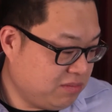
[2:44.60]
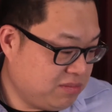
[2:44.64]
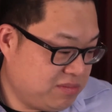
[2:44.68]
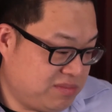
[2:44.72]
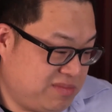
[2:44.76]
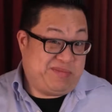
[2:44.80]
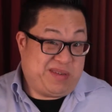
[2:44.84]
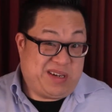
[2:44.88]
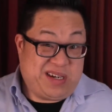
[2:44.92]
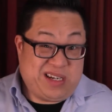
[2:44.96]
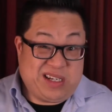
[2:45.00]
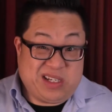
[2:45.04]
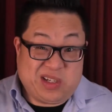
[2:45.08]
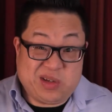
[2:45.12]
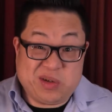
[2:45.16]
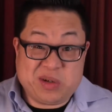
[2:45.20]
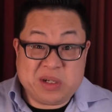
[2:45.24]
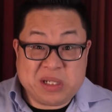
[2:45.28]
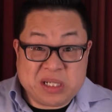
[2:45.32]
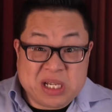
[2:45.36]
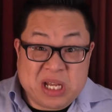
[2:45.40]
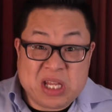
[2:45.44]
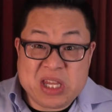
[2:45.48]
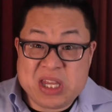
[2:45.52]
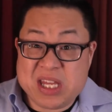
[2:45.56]
money doing
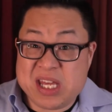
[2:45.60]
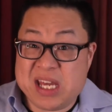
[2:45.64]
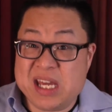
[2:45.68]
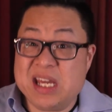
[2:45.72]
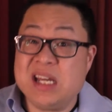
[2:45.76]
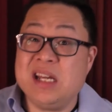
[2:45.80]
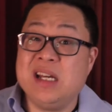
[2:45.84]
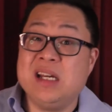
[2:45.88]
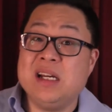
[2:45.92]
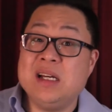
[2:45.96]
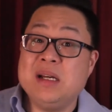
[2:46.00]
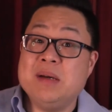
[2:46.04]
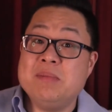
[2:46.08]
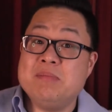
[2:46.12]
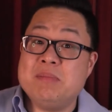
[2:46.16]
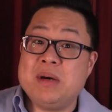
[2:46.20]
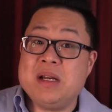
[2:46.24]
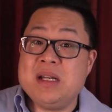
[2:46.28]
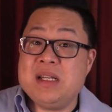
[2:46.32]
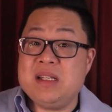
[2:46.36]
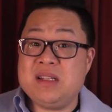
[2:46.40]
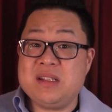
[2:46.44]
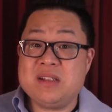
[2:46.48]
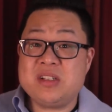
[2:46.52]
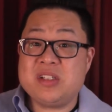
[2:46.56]
nothing,
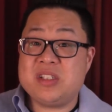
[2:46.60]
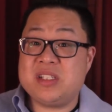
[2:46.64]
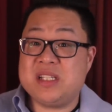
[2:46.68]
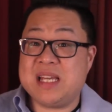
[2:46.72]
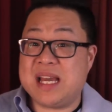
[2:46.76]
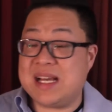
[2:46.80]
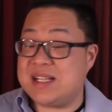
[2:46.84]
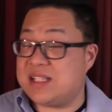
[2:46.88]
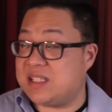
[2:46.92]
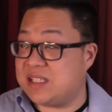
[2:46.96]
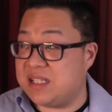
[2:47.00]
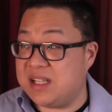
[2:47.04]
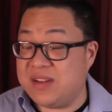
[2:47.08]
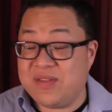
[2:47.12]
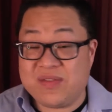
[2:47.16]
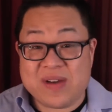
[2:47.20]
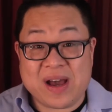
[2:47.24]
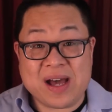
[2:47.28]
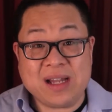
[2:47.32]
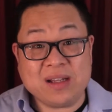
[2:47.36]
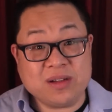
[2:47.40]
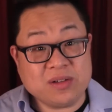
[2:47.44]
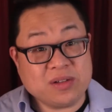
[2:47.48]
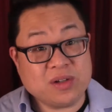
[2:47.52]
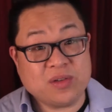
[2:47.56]
money just gets
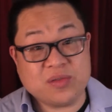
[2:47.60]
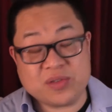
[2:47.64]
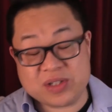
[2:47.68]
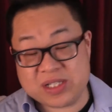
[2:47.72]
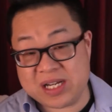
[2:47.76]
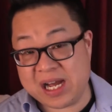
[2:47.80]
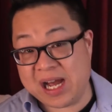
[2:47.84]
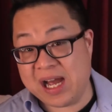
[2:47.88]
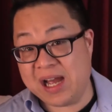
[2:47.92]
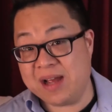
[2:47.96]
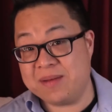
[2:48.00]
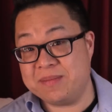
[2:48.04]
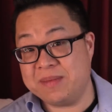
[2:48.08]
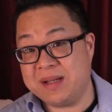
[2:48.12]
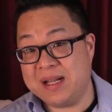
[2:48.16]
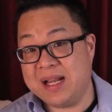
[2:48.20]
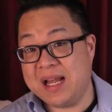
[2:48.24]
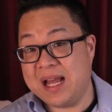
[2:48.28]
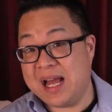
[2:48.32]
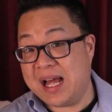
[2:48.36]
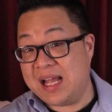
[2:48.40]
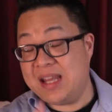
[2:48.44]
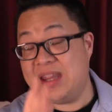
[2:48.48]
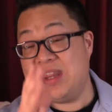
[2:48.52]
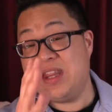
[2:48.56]
devalued over time.
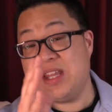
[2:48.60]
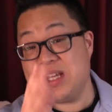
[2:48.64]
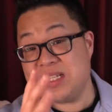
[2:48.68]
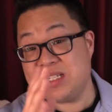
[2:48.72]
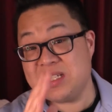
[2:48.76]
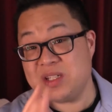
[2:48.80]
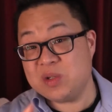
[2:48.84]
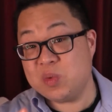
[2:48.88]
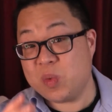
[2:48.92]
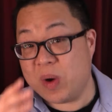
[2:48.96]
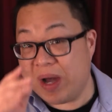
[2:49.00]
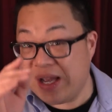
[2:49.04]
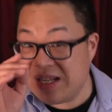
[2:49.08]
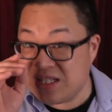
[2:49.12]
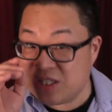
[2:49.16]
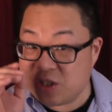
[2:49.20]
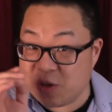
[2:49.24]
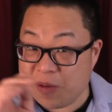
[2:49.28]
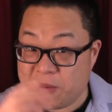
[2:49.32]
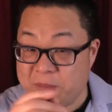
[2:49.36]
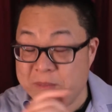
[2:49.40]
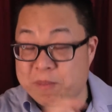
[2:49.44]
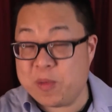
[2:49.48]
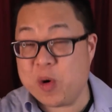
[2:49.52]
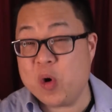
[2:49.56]
And this is why it's so
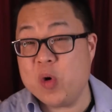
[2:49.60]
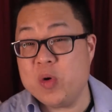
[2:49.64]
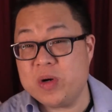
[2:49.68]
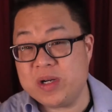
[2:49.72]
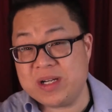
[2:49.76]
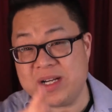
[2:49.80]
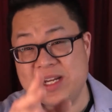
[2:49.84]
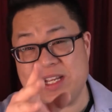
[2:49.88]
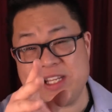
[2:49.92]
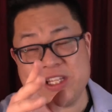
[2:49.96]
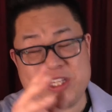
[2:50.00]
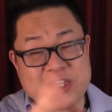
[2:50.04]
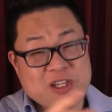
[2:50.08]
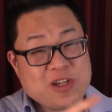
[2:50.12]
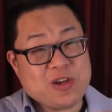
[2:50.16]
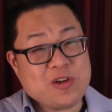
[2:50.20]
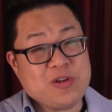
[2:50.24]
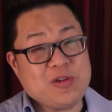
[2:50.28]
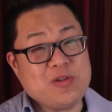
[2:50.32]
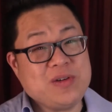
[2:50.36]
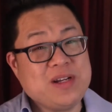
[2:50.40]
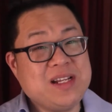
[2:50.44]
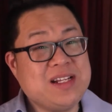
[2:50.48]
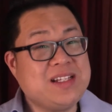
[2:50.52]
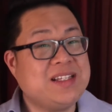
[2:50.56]
important.
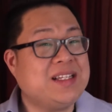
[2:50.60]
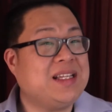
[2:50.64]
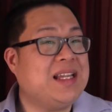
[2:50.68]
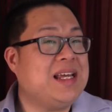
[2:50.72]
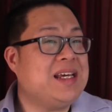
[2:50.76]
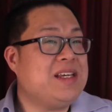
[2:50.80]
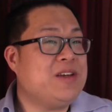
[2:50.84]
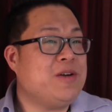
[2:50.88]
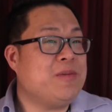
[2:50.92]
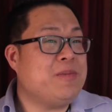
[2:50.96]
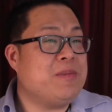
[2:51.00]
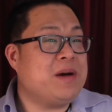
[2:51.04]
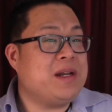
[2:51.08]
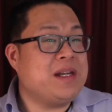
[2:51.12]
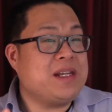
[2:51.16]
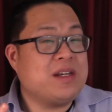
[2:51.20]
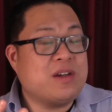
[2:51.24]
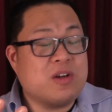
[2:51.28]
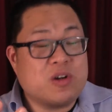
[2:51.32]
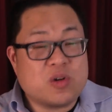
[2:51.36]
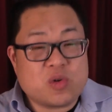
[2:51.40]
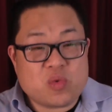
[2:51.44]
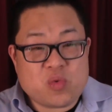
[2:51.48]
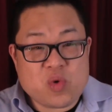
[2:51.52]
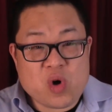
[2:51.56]
You need to let your money
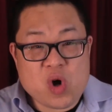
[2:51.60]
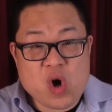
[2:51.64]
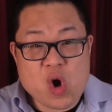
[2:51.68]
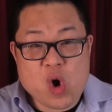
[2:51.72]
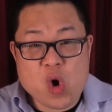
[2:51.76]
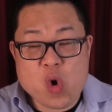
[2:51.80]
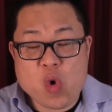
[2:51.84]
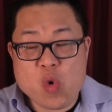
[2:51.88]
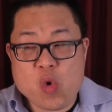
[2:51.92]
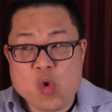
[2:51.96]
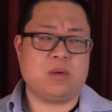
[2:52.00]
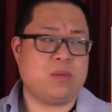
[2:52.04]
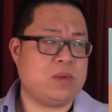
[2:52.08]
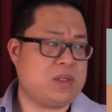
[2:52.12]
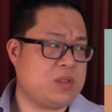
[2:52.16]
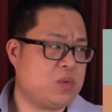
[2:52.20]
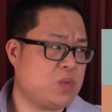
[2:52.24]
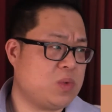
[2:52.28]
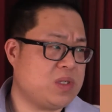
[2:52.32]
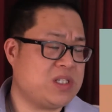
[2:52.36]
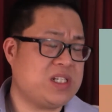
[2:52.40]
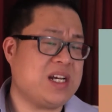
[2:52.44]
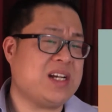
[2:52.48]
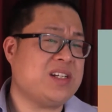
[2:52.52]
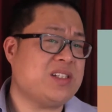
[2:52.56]
grow,
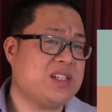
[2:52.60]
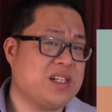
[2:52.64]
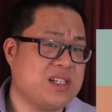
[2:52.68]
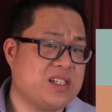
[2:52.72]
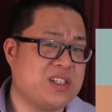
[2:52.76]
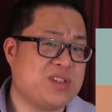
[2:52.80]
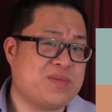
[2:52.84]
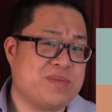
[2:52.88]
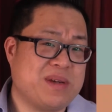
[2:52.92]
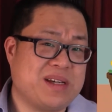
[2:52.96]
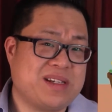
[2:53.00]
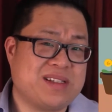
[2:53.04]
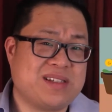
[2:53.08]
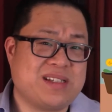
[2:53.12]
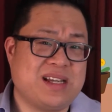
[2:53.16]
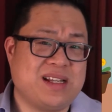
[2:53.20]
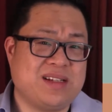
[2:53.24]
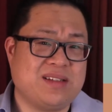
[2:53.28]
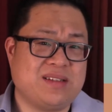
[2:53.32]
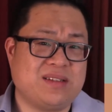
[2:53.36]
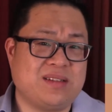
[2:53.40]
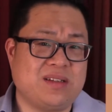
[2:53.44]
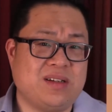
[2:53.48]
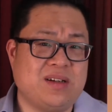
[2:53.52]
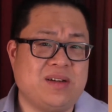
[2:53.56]
which actually just makes
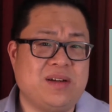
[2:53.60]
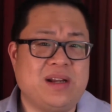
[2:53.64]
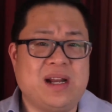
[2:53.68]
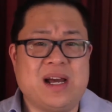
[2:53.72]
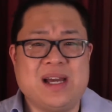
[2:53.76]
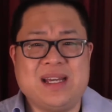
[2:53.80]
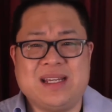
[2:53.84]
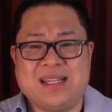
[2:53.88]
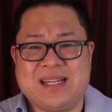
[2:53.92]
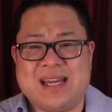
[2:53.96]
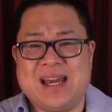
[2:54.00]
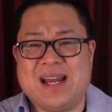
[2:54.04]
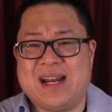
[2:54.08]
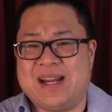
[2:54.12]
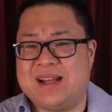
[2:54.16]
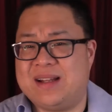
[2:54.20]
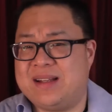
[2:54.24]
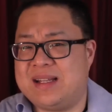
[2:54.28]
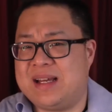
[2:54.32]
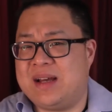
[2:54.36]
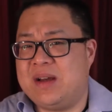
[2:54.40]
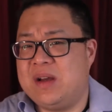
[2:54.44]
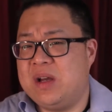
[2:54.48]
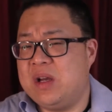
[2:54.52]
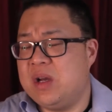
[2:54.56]
sense, and I get it
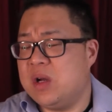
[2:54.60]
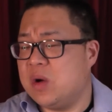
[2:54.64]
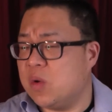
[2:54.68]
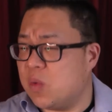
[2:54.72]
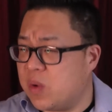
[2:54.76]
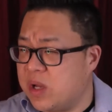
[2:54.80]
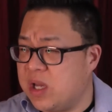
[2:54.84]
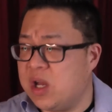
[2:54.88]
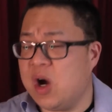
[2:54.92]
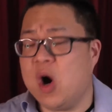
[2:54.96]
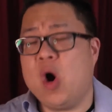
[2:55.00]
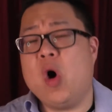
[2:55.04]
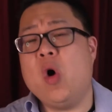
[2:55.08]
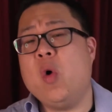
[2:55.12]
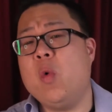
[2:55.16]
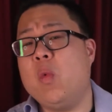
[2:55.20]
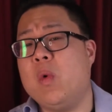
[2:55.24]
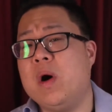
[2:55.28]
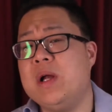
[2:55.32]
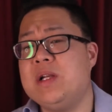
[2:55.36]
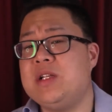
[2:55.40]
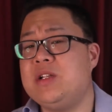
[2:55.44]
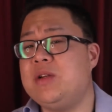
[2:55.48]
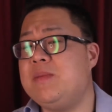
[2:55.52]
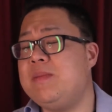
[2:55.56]
that we all
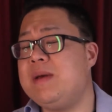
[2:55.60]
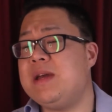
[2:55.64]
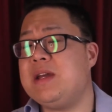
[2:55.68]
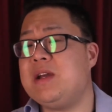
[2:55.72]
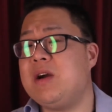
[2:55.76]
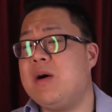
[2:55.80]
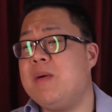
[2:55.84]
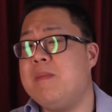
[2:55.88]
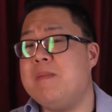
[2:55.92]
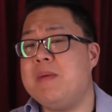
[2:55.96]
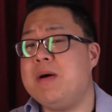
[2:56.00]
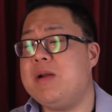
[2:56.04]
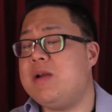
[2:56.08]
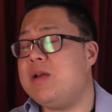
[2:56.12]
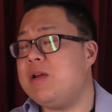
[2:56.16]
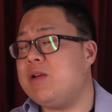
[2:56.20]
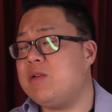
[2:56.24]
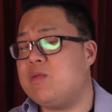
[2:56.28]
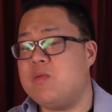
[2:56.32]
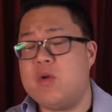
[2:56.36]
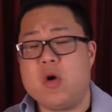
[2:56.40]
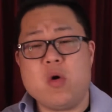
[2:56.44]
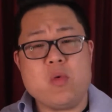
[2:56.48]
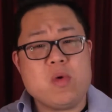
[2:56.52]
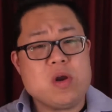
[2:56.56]
want to make our money
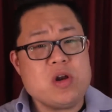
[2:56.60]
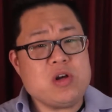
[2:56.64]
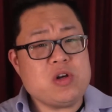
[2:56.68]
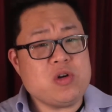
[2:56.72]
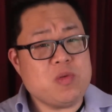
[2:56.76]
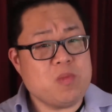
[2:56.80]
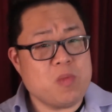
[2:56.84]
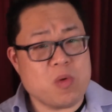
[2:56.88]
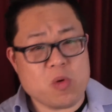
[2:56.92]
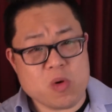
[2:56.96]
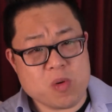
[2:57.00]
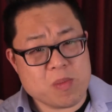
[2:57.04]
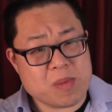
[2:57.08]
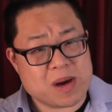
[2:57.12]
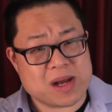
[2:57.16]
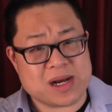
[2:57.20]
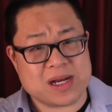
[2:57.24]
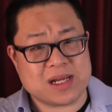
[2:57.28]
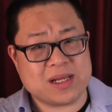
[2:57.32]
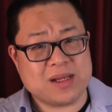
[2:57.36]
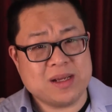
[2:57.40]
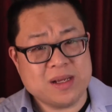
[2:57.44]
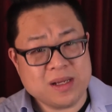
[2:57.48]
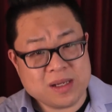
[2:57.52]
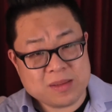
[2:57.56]
grow into more
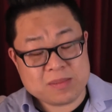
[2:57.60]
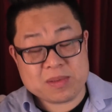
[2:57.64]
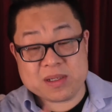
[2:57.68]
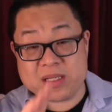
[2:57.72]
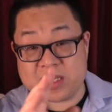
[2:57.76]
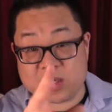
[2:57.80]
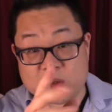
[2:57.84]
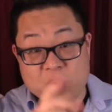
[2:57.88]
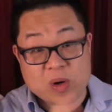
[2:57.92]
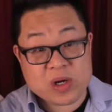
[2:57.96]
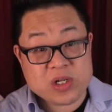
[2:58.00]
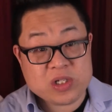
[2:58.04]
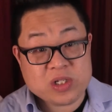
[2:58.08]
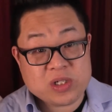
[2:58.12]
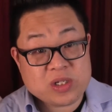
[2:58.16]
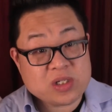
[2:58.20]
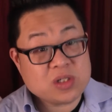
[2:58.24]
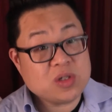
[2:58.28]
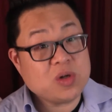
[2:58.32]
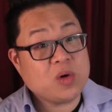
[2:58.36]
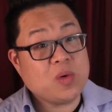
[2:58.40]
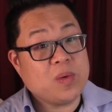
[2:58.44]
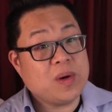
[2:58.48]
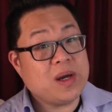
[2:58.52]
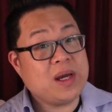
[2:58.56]
money. But the question is
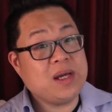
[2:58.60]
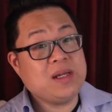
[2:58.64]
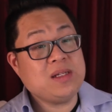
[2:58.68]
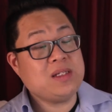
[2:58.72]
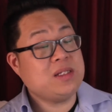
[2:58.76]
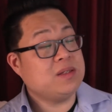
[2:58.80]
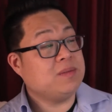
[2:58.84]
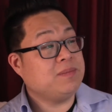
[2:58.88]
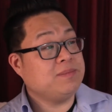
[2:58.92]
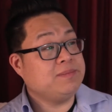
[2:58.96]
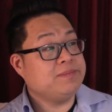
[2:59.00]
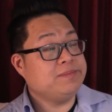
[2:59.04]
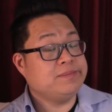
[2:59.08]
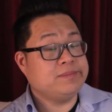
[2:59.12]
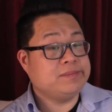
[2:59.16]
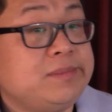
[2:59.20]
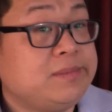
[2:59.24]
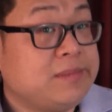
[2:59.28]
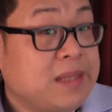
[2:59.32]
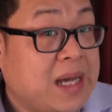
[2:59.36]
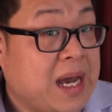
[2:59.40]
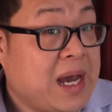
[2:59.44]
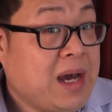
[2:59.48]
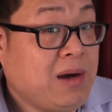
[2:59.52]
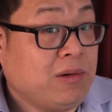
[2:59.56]
always,
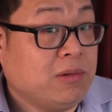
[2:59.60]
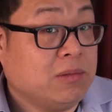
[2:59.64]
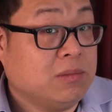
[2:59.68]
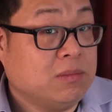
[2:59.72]
how?